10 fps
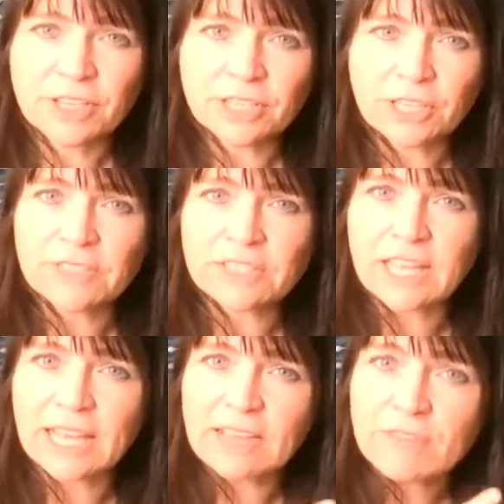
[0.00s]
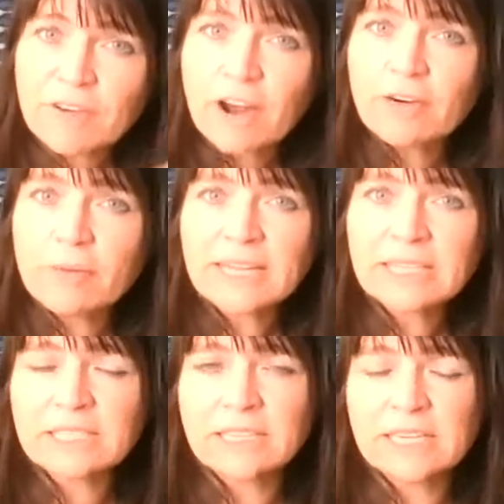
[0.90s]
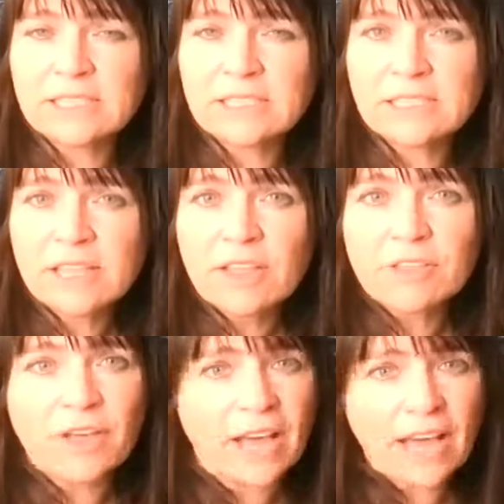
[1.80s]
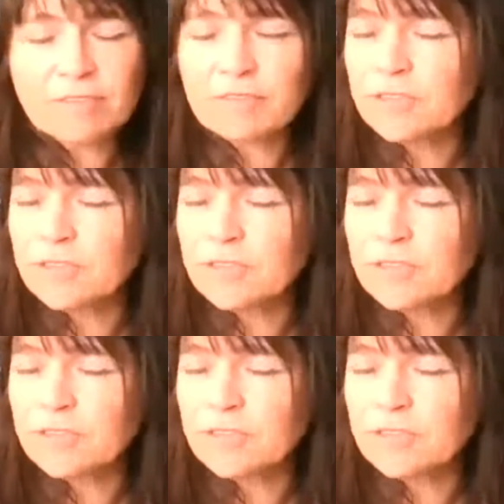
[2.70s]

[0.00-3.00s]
there's like environmentalists that have,